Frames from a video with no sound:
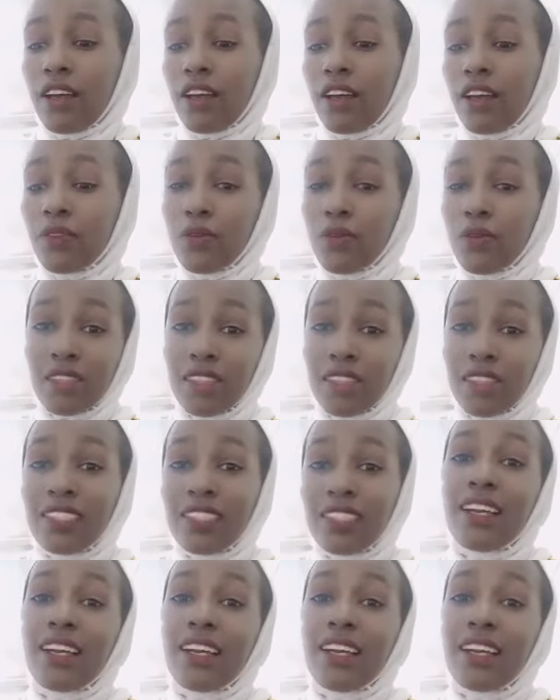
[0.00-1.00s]
There was
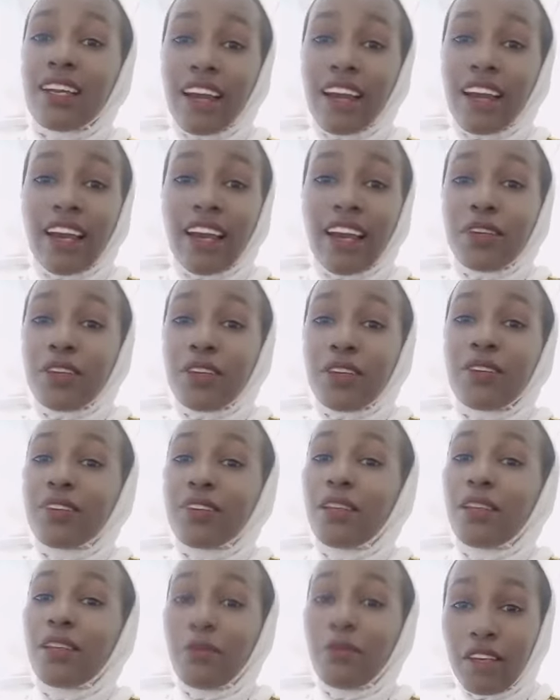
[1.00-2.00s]
this guy,
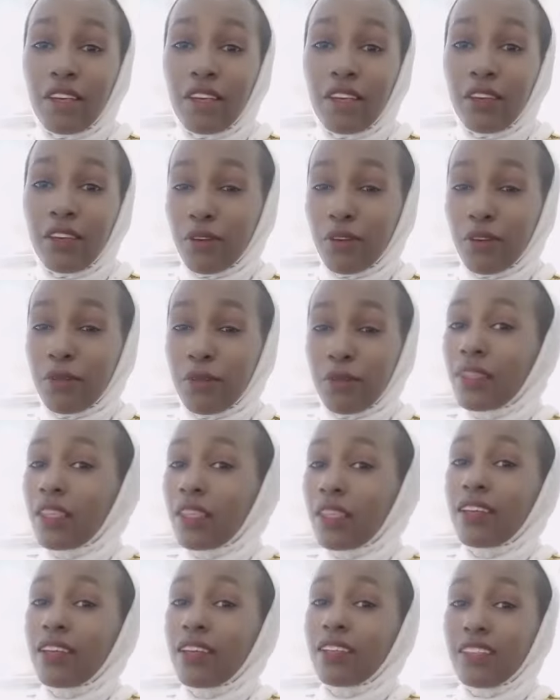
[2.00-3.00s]
let me give him
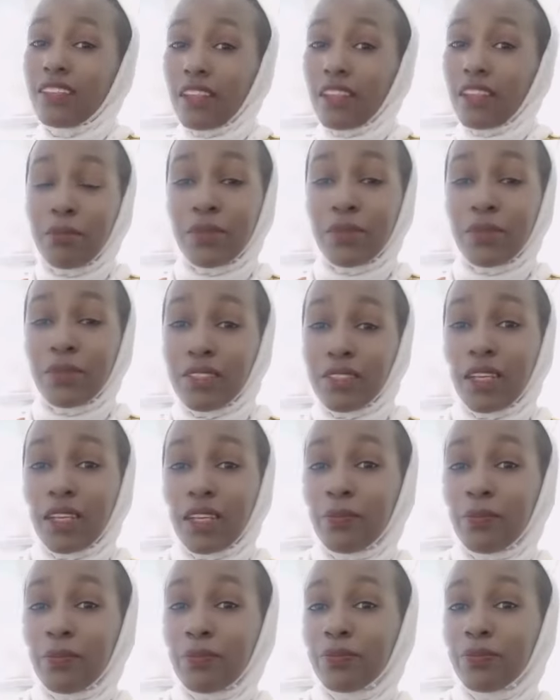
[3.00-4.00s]
the name Peter,
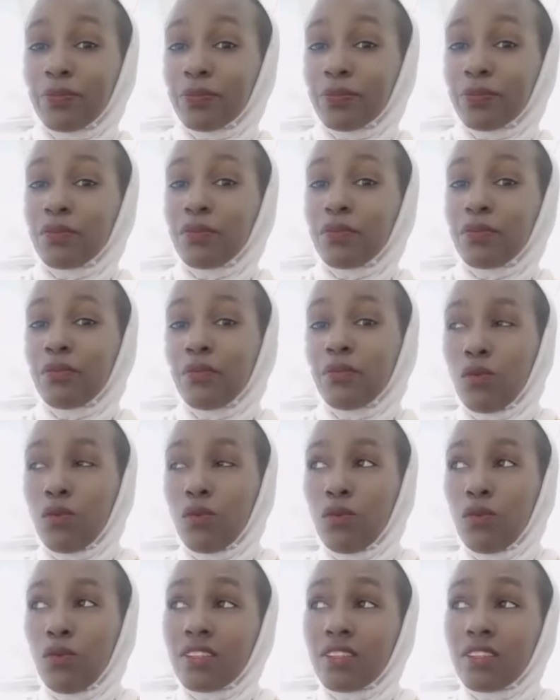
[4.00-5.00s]
who
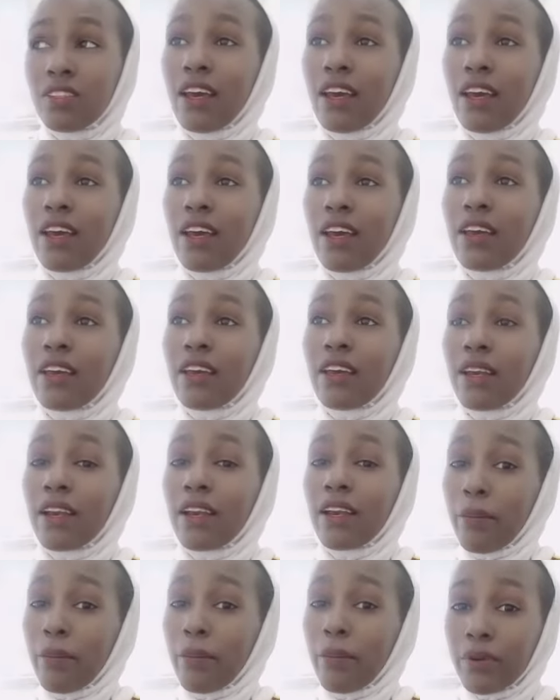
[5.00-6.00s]
was in
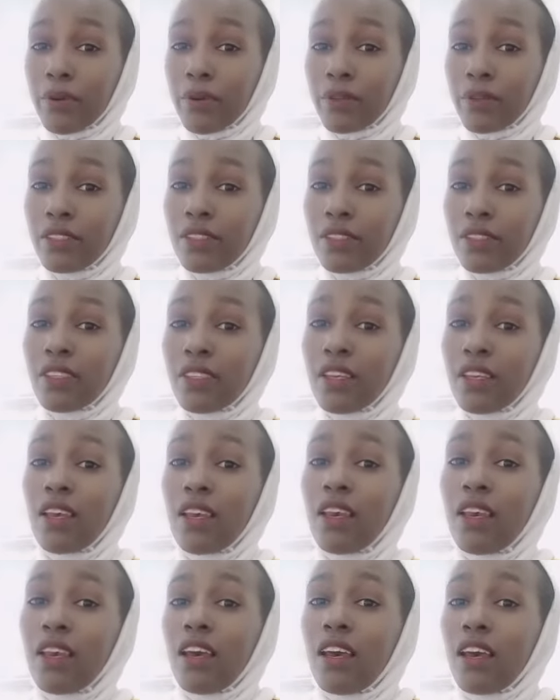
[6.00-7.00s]
campus,
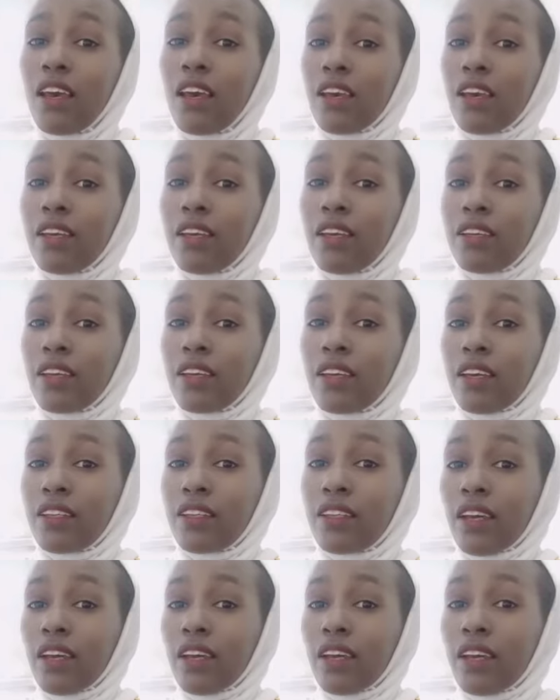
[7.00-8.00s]

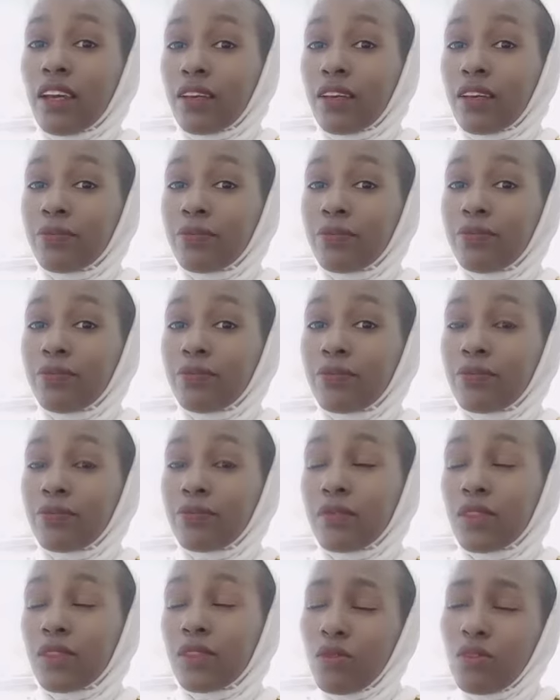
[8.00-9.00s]
and
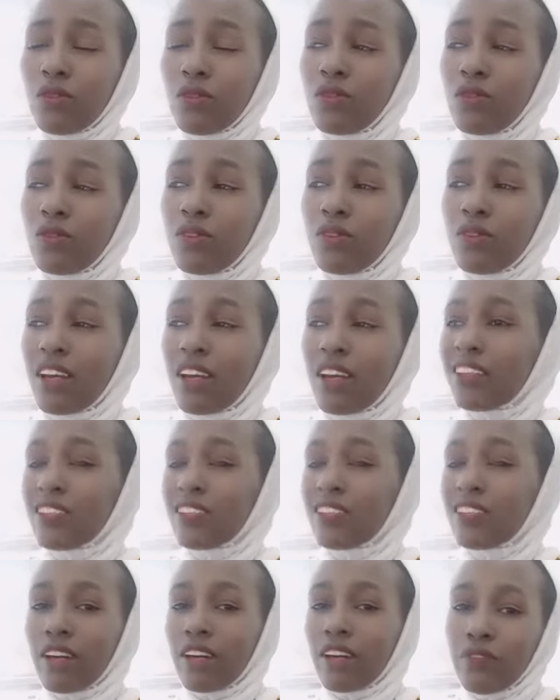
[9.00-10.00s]
was doing a
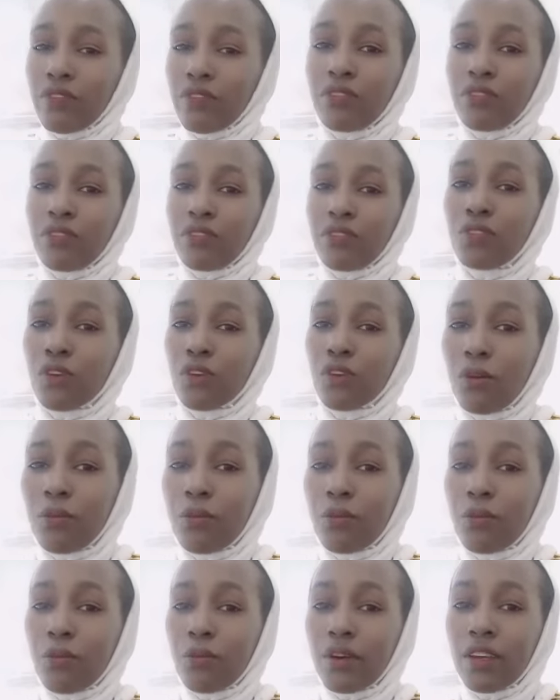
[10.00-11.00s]
little kind of job,
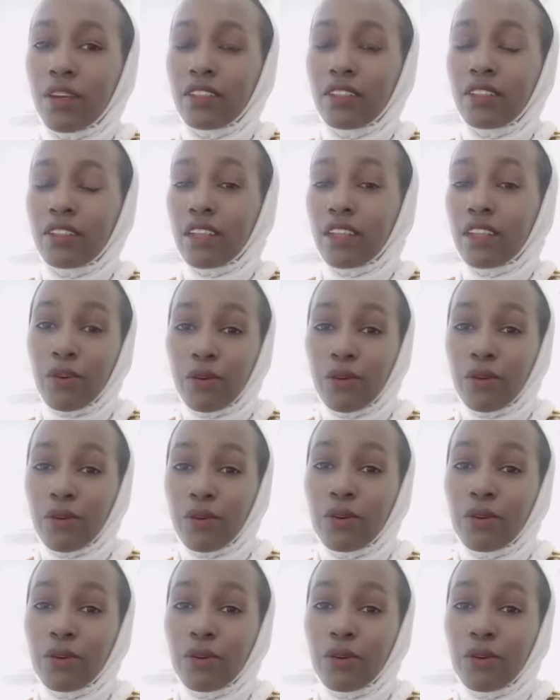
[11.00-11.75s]
and now